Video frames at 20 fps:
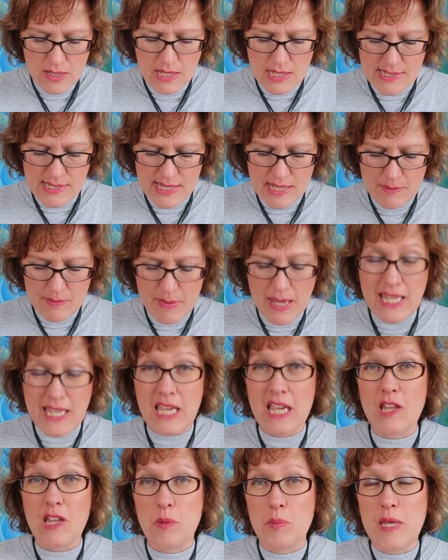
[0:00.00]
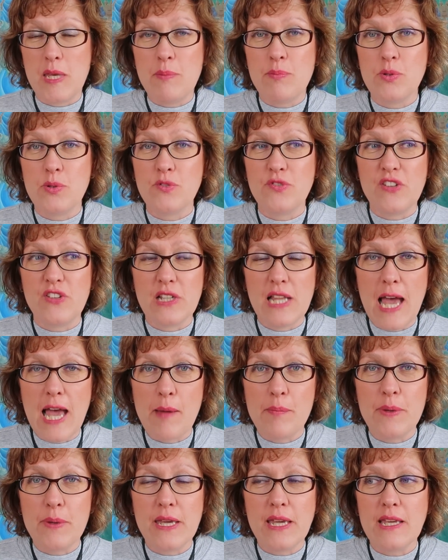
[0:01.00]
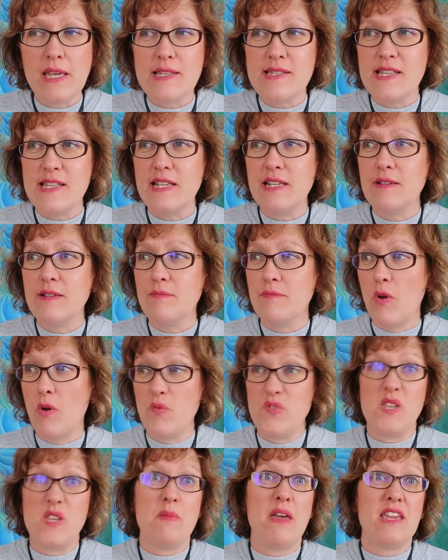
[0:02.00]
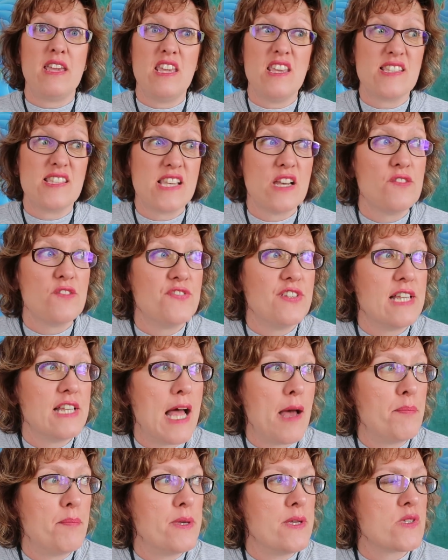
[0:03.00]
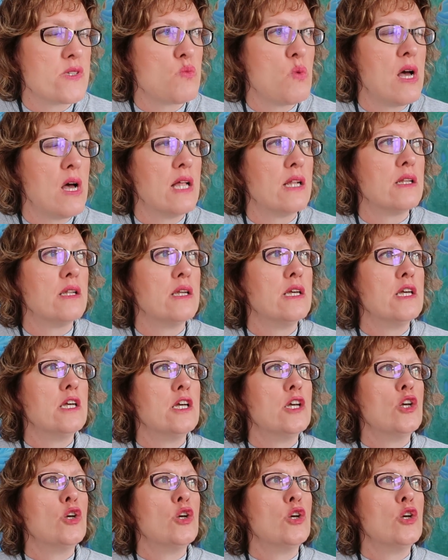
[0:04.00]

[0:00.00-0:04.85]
It's in making other people feel happy. It's in obviously making yourself feel happy as well.